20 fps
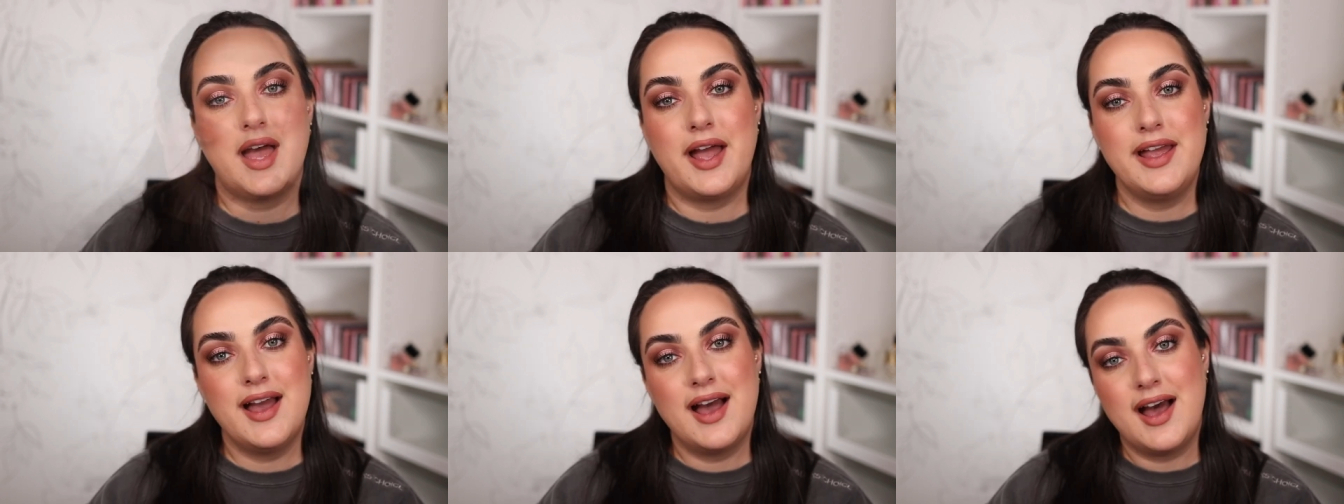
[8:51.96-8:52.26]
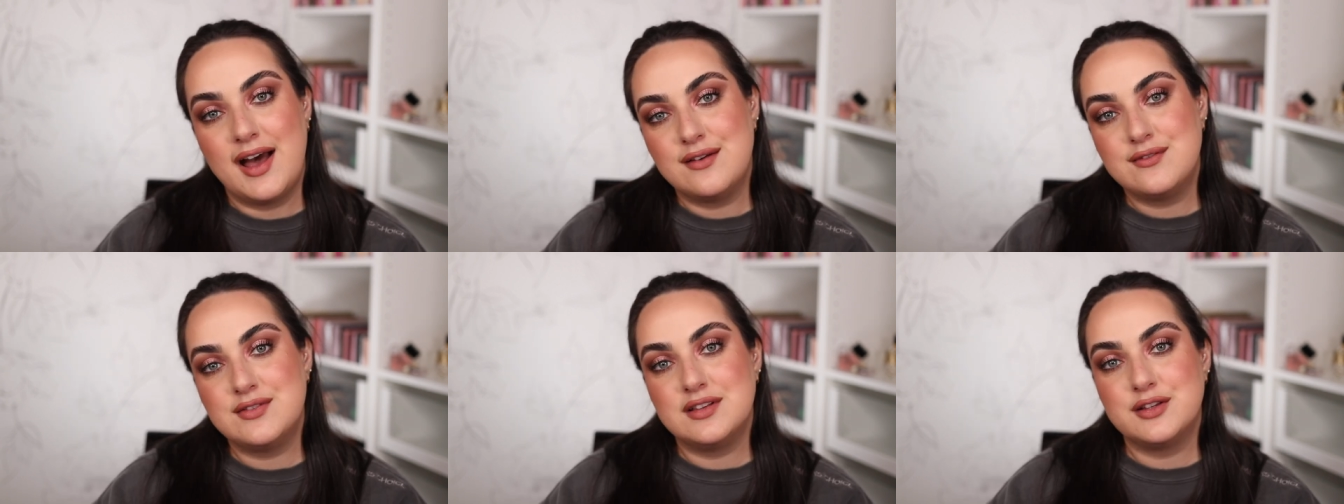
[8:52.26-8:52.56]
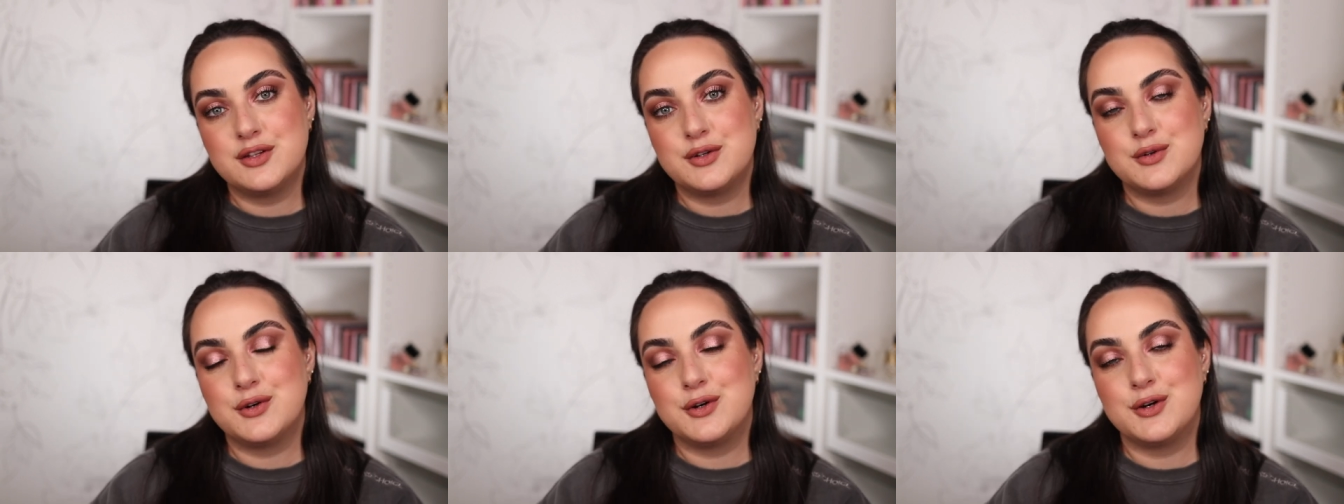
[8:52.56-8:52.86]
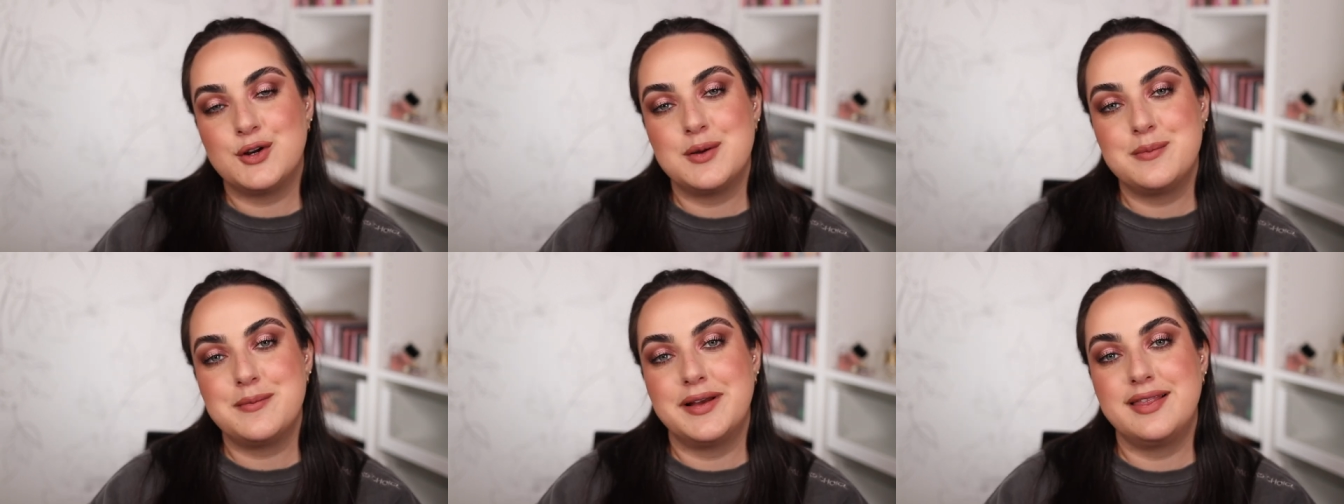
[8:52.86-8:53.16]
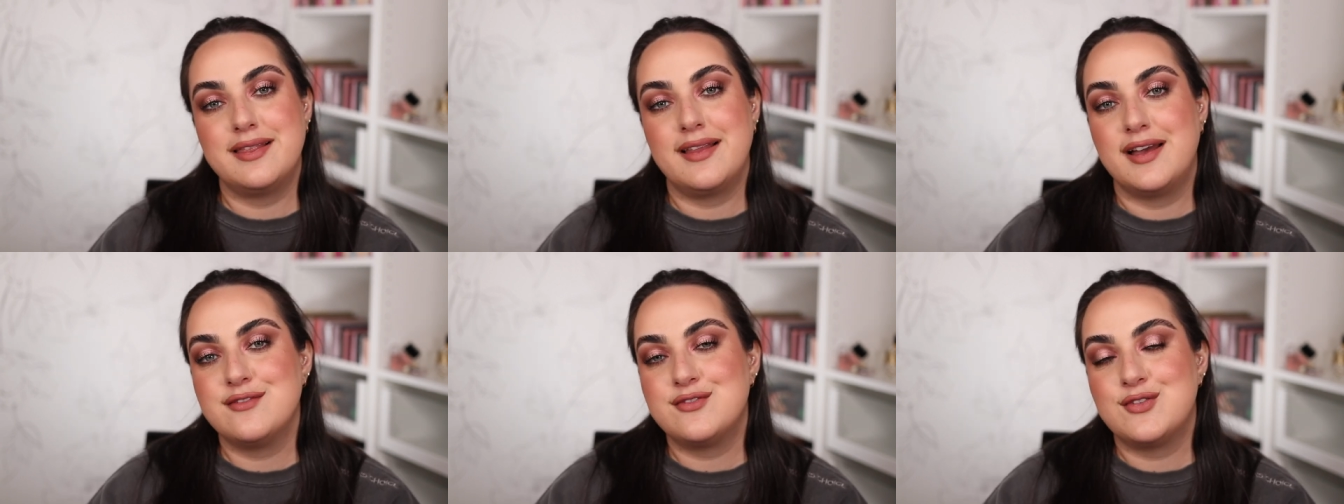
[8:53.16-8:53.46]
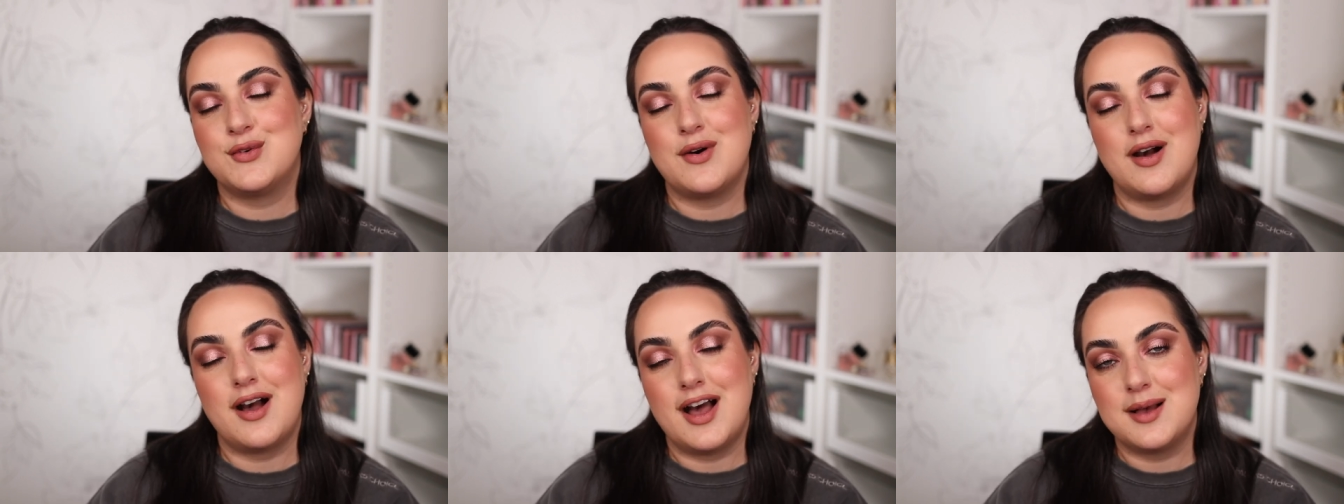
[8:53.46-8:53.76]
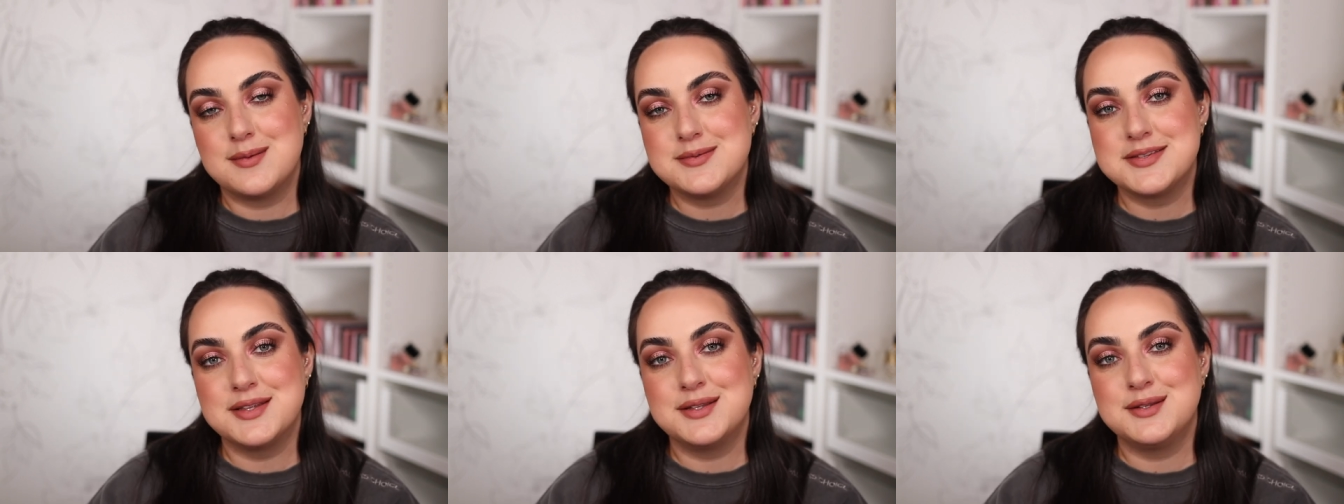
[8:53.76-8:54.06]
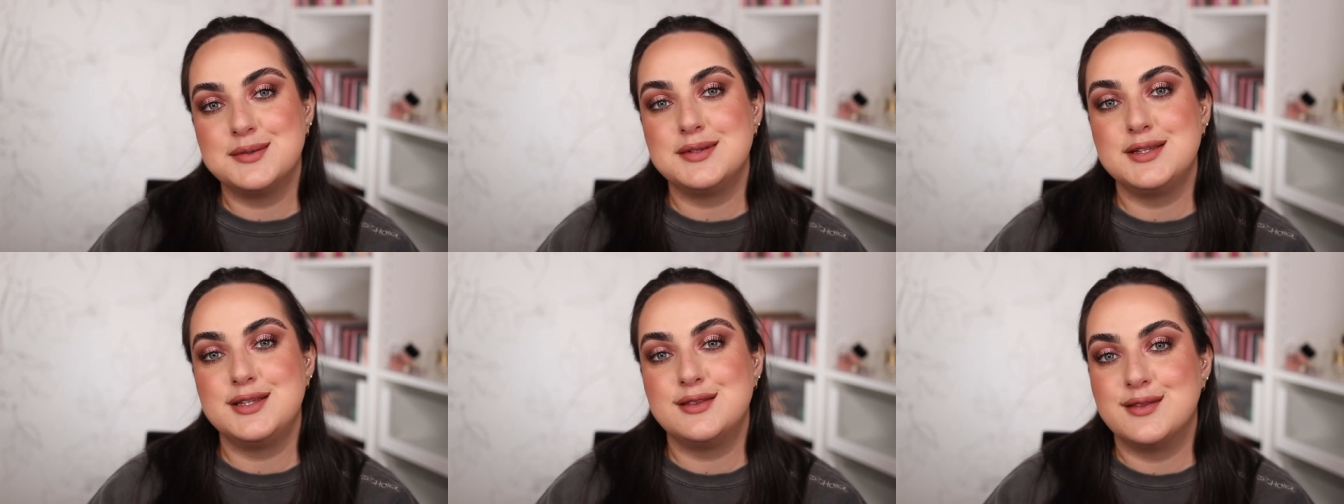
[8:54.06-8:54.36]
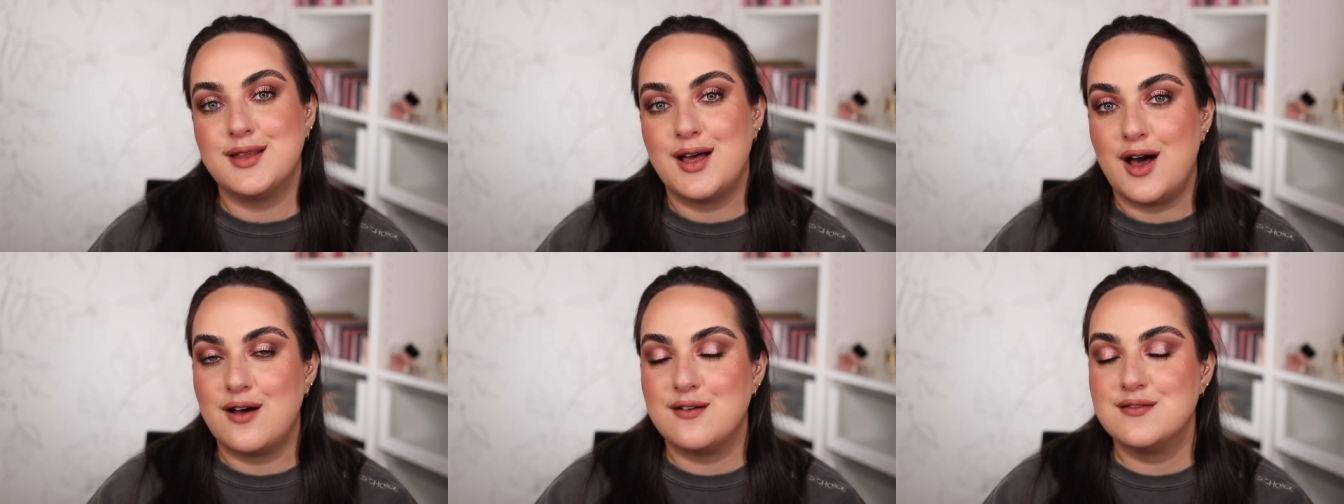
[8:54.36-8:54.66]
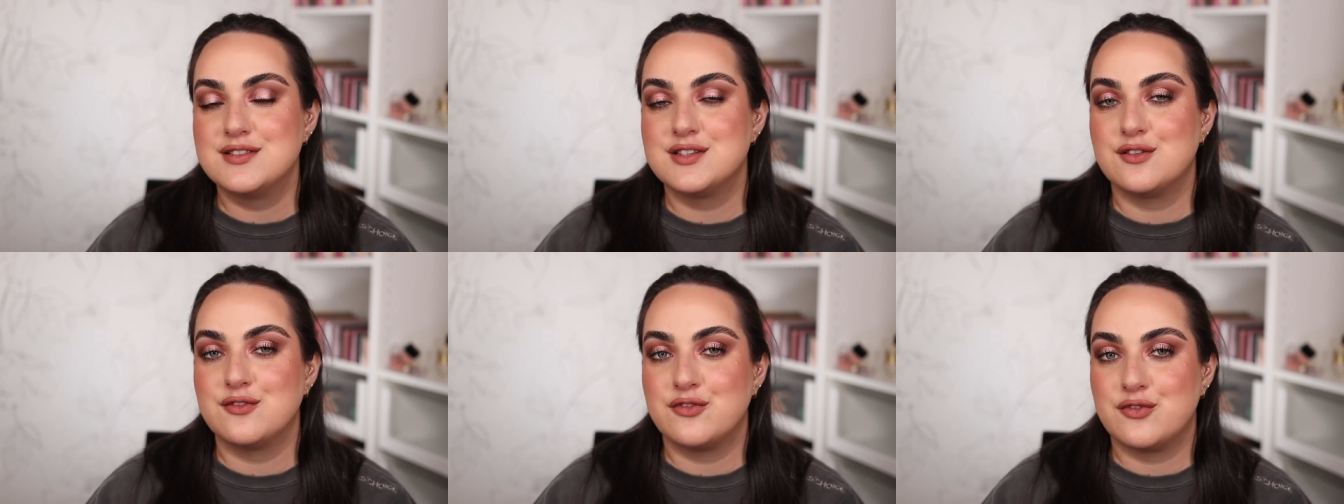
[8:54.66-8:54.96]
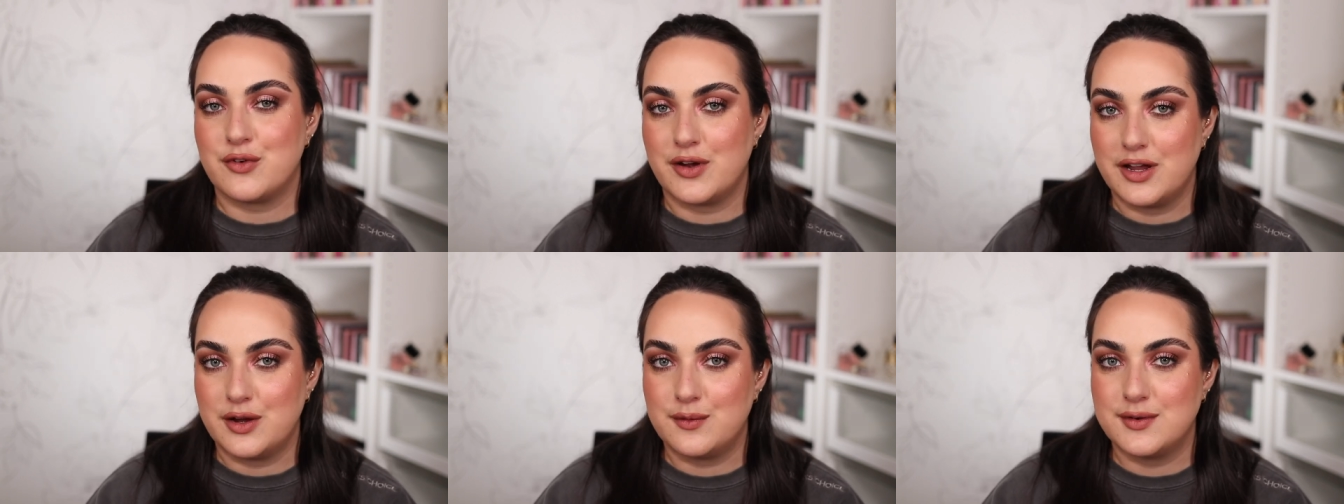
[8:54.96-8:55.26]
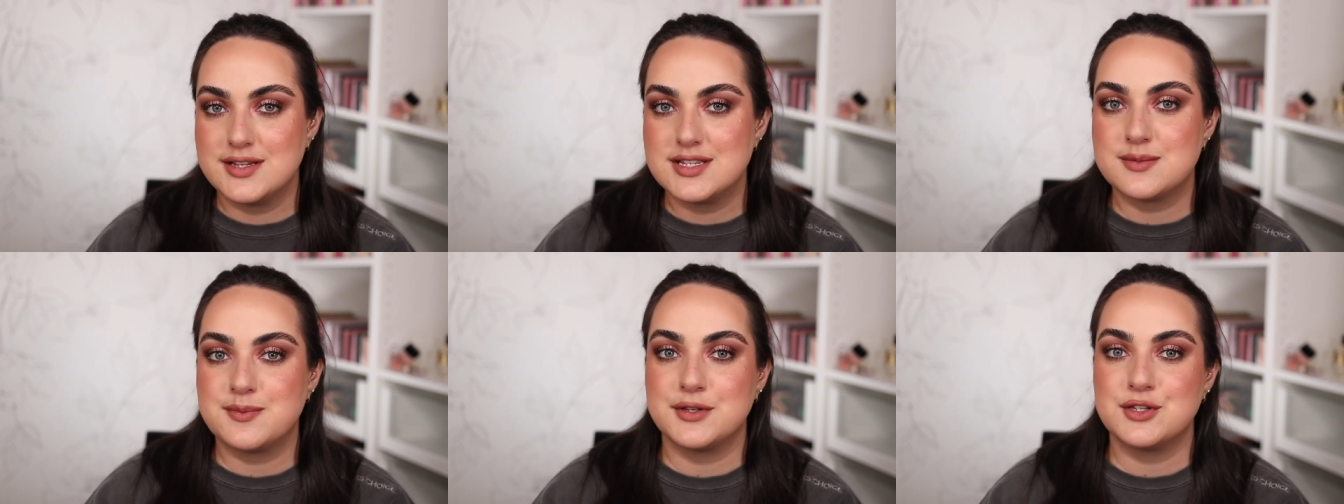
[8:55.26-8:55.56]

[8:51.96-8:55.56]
I have a little girl in my life who absolutely loves fragrance,